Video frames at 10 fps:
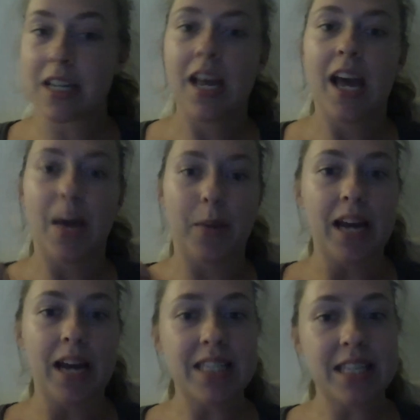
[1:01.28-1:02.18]
and we got
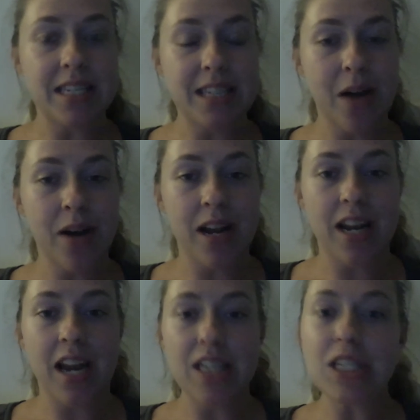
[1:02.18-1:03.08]
to sit down in a
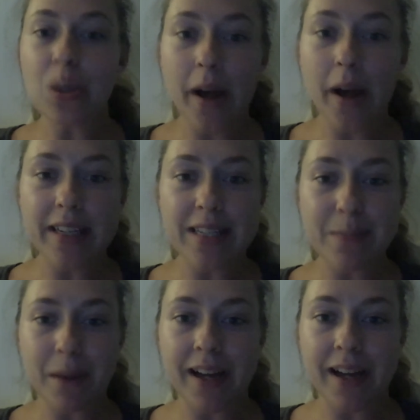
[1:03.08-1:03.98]
nice quiet
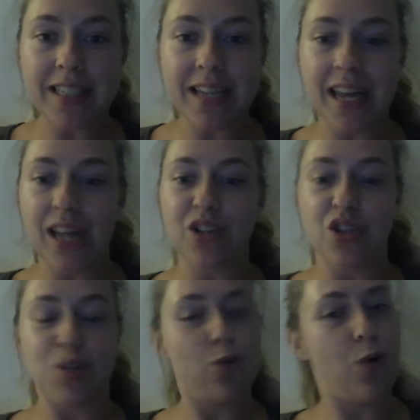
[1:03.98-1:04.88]
spot and
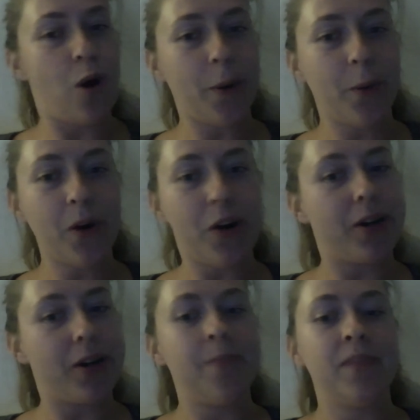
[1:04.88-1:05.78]
do our work.
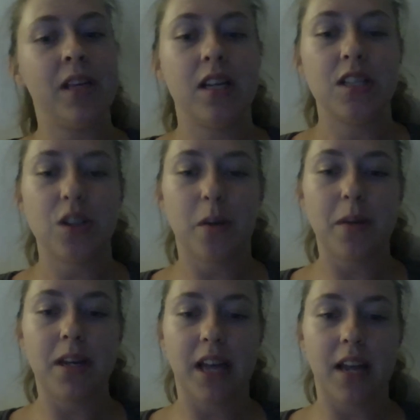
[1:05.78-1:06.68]
So I'm
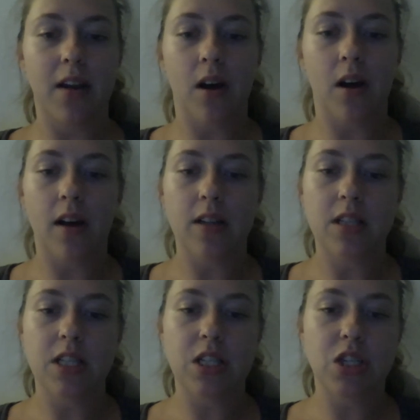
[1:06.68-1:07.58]
going to get
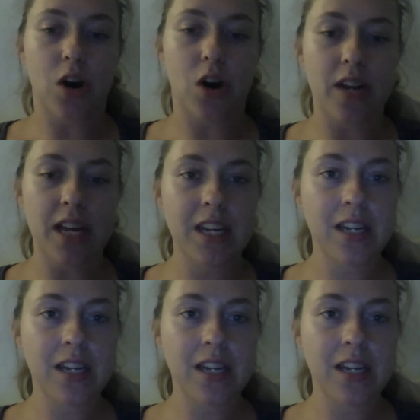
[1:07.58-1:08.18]
started